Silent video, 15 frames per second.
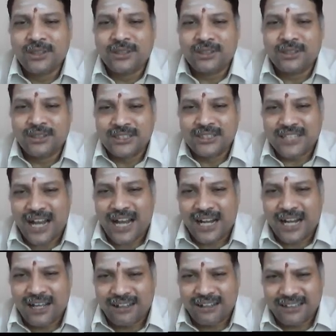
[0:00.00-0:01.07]
There's
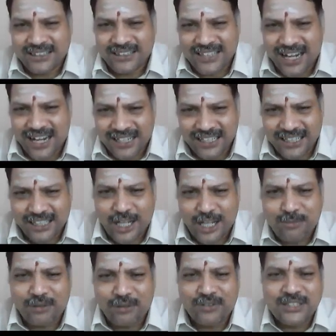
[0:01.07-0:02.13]
another
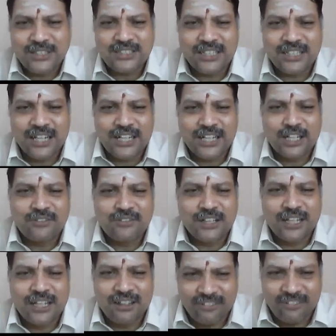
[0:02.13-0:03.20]
type of risk related
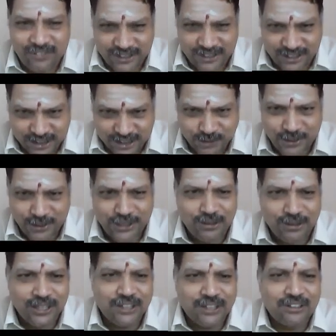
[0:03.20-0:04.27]
with this
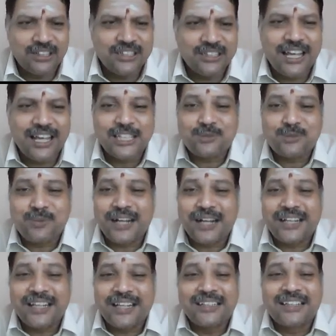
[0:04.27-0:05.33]
particular liquidity,
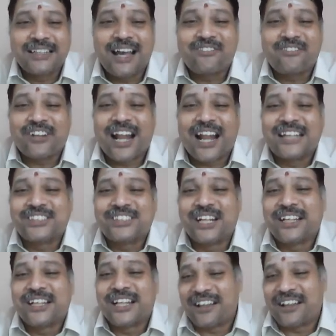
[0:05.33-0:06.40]
expanding the
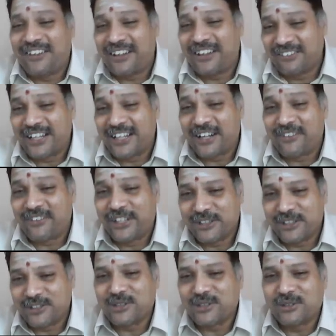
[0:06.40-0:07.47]
financial
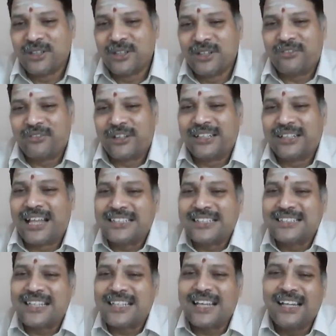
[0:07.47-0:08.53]
derivatives. When there
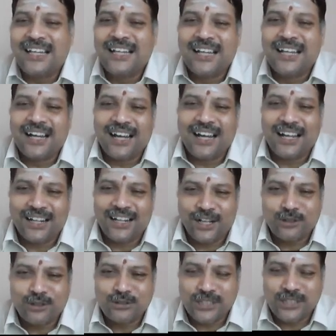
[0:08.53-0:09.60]
is a
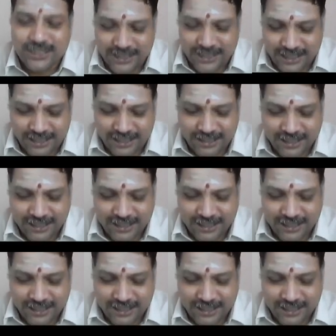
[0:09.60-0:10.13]
reduce in the